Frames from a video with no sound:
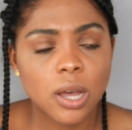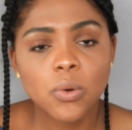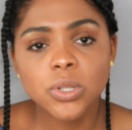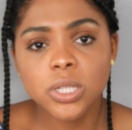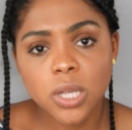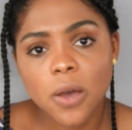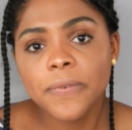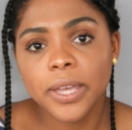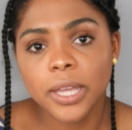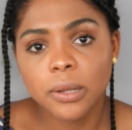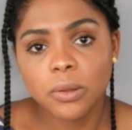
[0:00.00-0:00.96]
was a
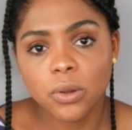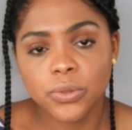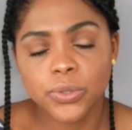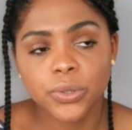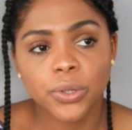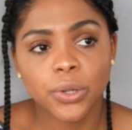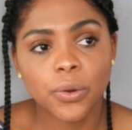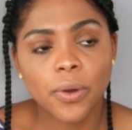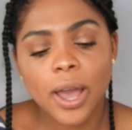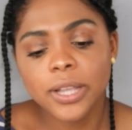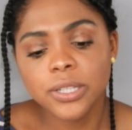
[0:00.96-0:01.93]
tough kid also, you
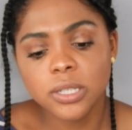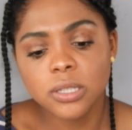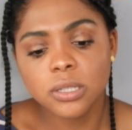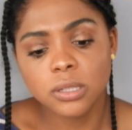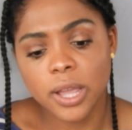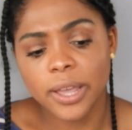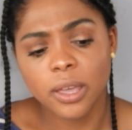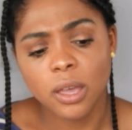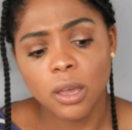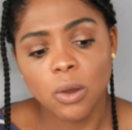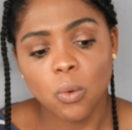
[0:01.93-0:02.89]
know. I just
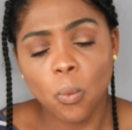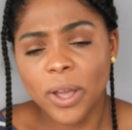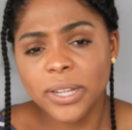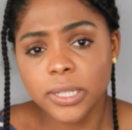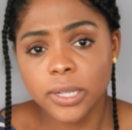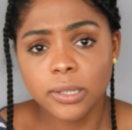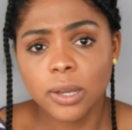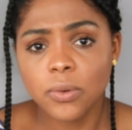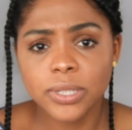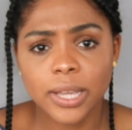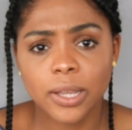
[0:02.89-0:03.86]
like went in.
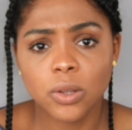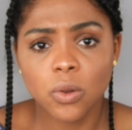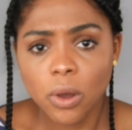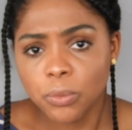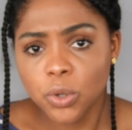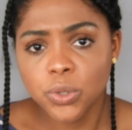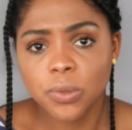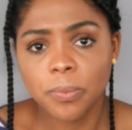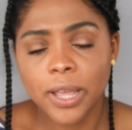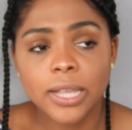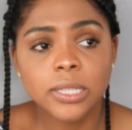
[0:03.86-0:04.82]
I was like, no, I'm going
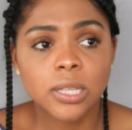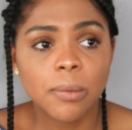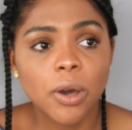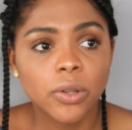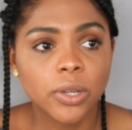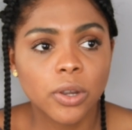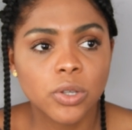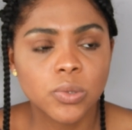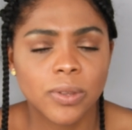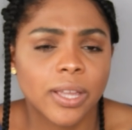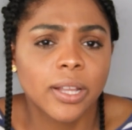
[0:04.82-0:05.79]
to play. And some other
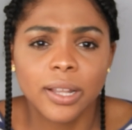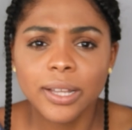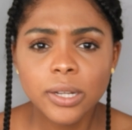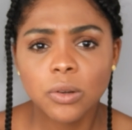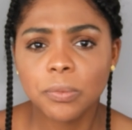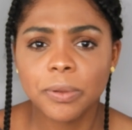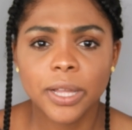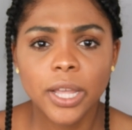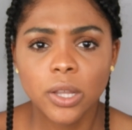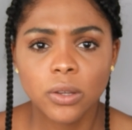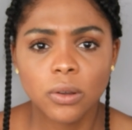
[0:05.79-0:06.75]
girls were like, let her
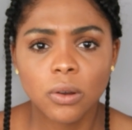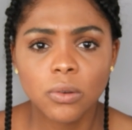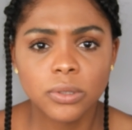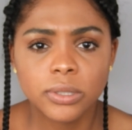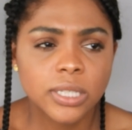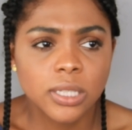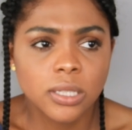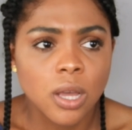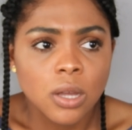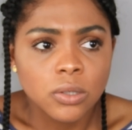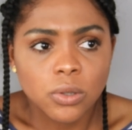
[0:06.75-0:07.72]
play, you know,
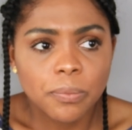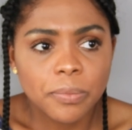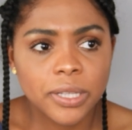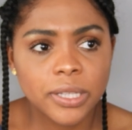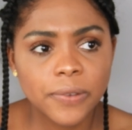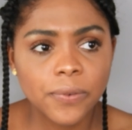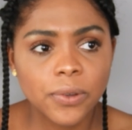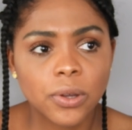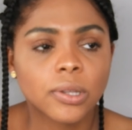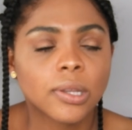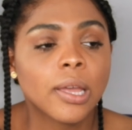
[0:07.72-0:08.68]
just don't be
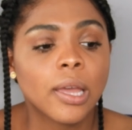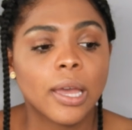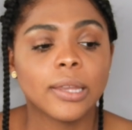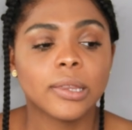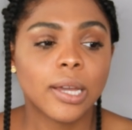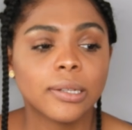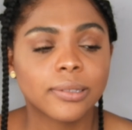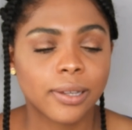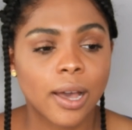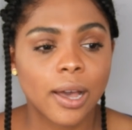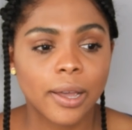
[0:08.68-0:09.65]
difficult. And
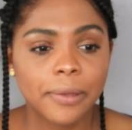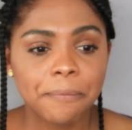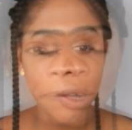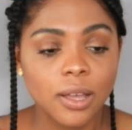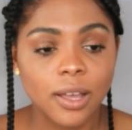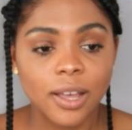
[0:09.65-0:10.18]
that guy